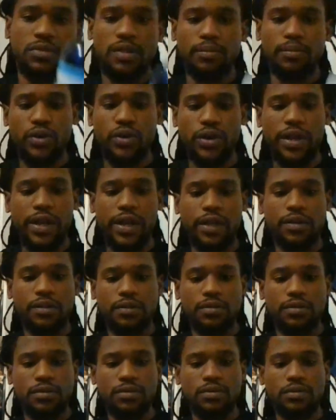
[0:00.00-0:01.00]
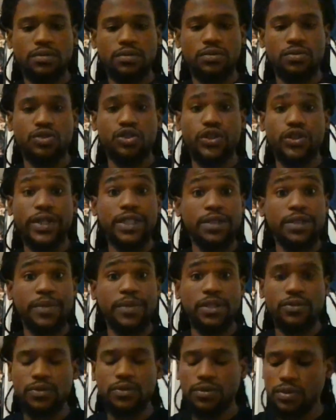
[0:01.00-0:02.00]
The brand Trace
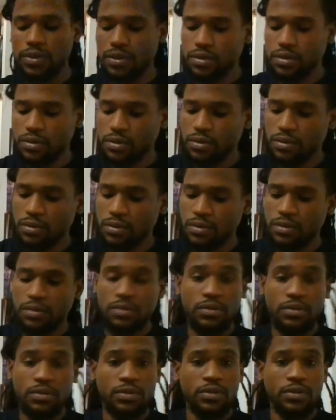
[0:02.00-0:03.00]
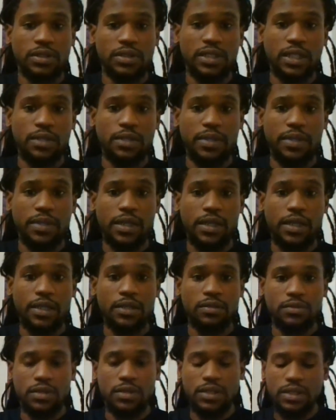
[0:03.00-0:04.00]
Minerals. Same
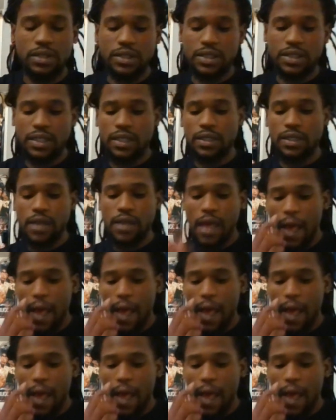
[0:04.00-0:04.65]
thing. This is I